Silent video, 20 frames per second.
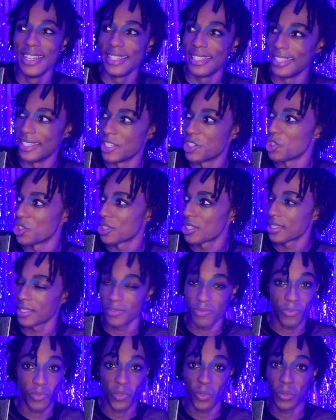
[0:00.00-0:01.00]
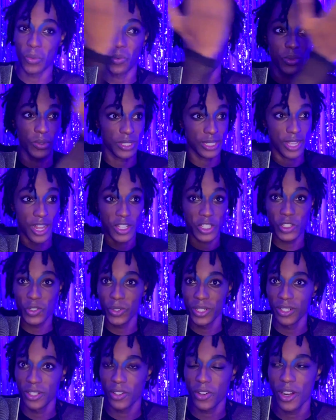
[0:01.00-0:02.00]
is just
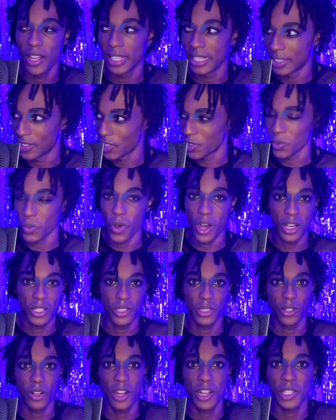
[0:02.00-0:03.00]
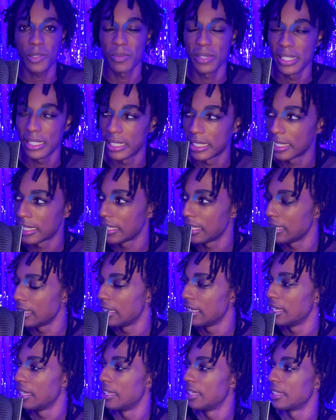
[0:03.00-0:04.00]
sauntering across, like just walks across me, and like he
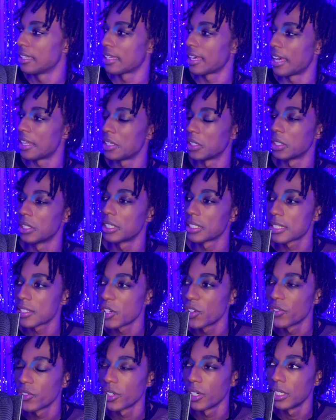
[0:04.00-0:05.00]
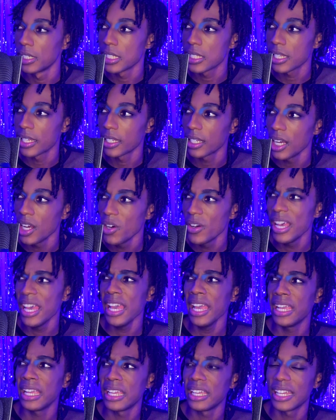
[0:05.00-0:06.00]
kind of looks over and he's like, oh
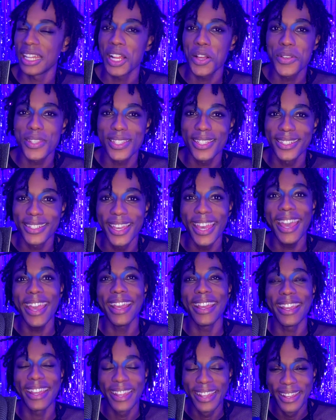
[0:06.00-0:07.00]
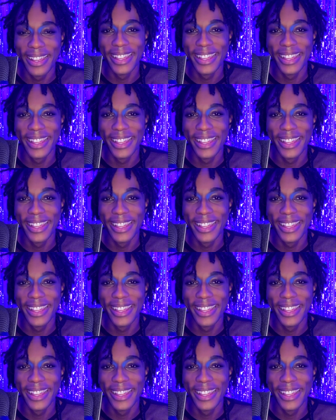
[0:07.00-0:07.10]
hey, and I was like, hey.